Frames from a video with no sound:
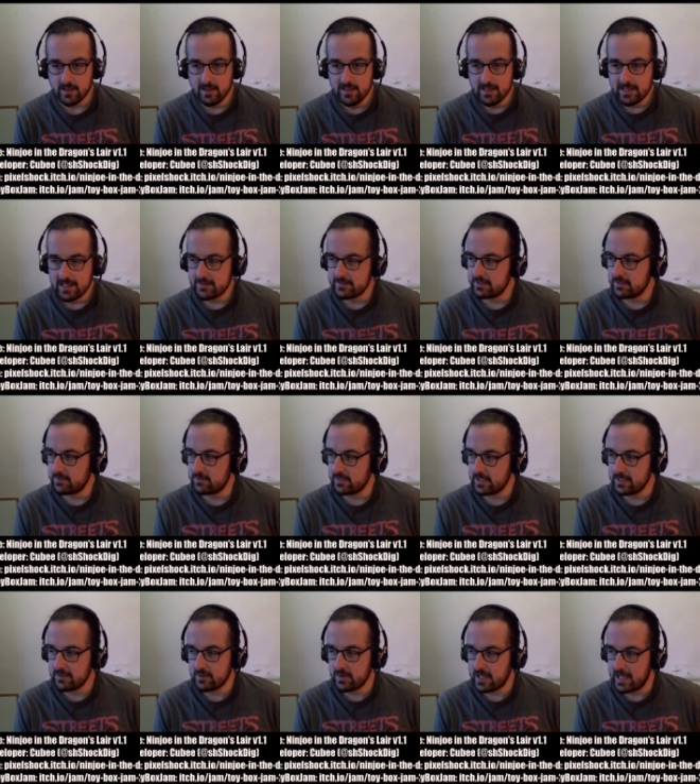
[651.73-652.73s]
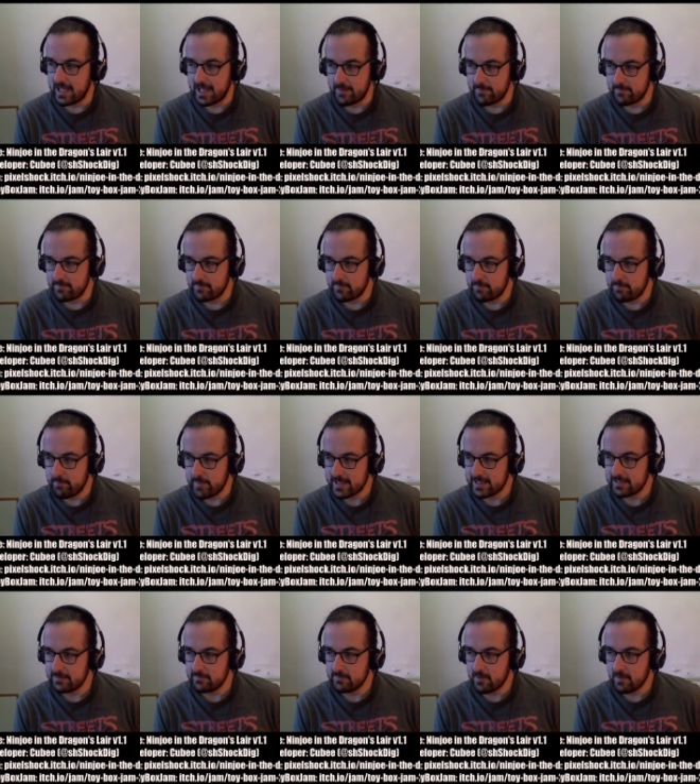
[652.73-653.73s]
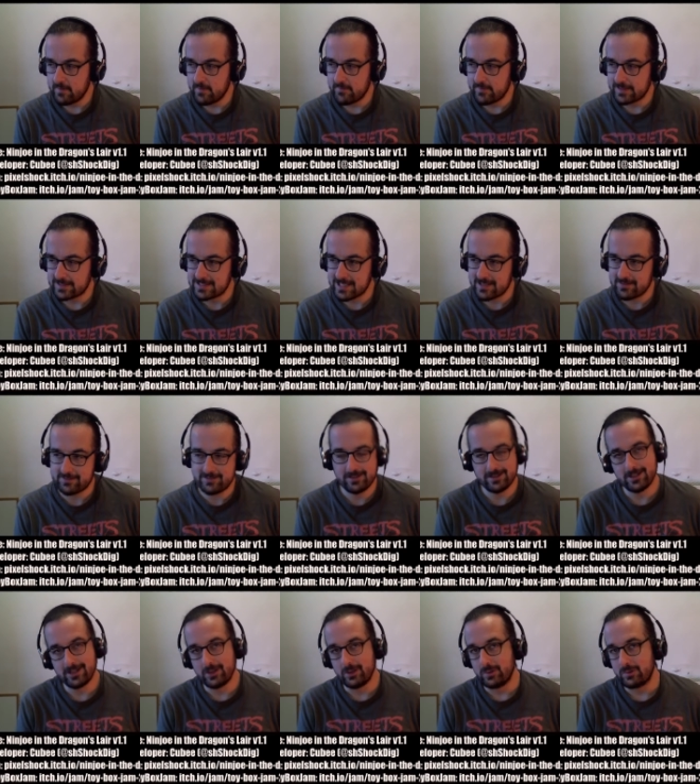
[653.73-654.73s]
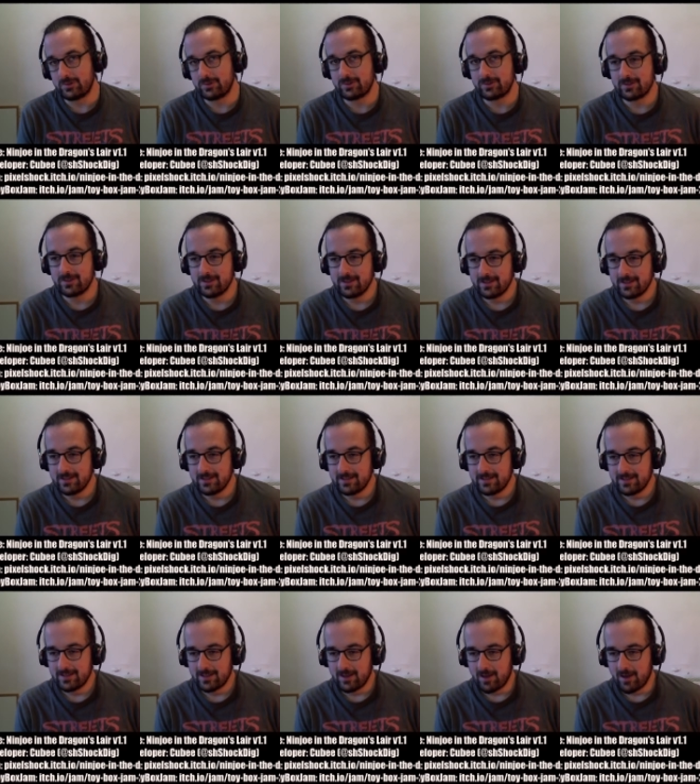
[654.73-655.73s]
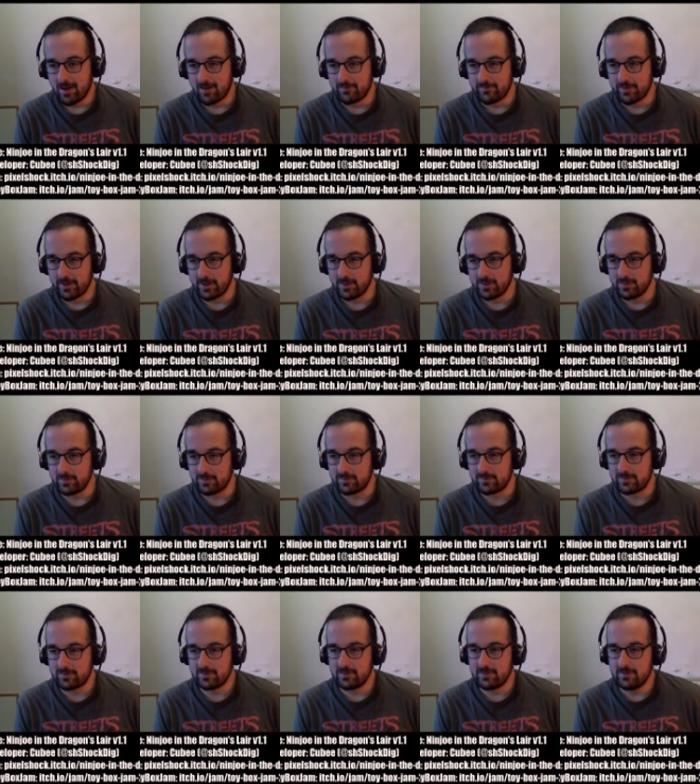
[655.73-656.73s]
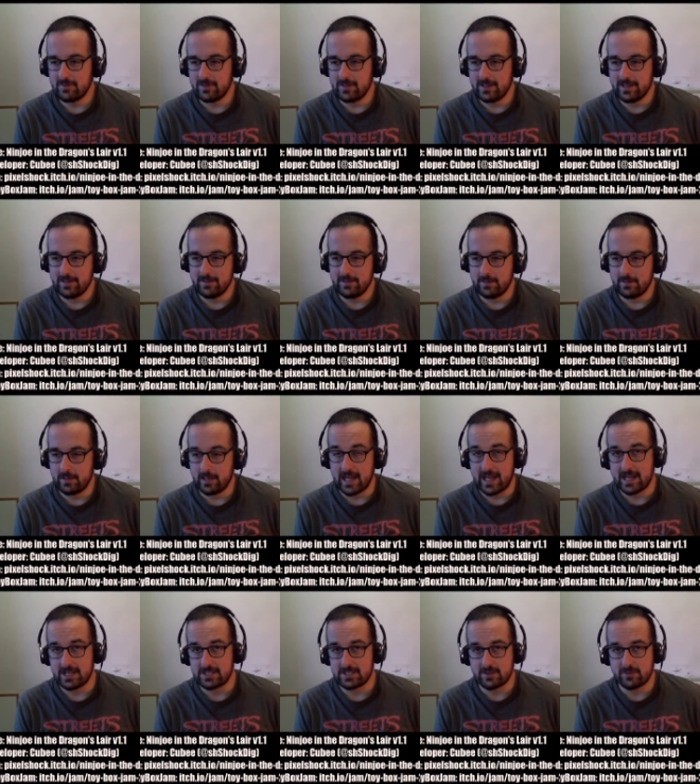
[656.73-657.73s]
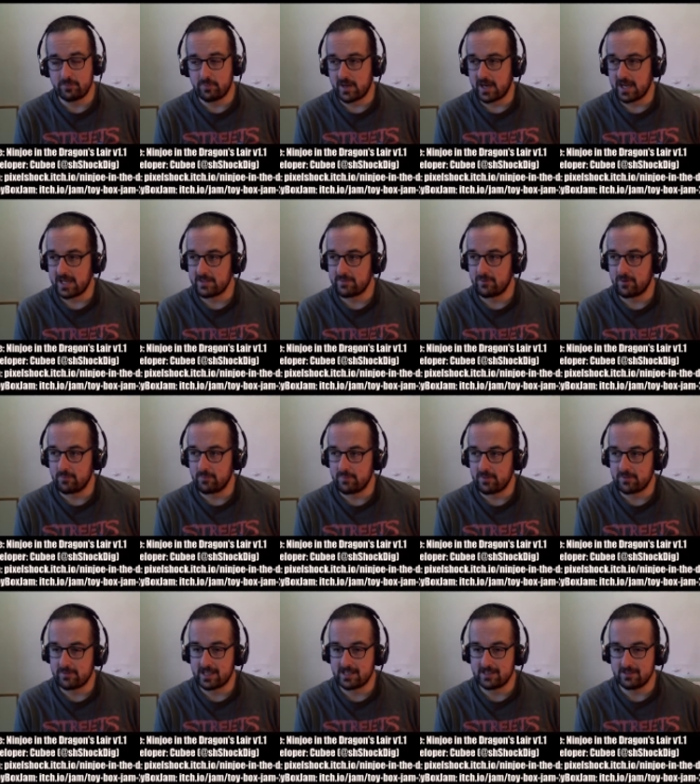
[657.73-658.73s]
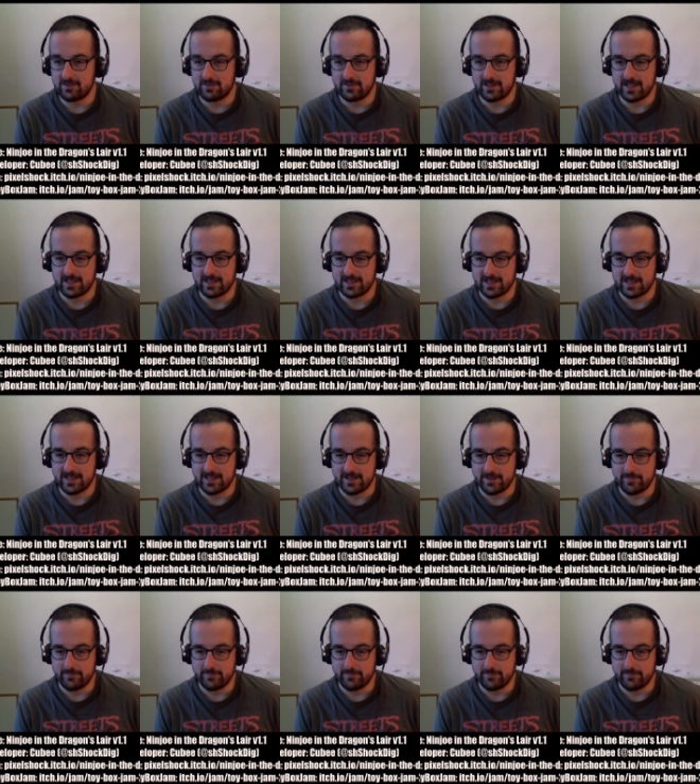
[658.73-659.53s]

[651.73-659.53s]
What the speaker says: As you can see, making fantastic use of those larger sprites from the second start cart.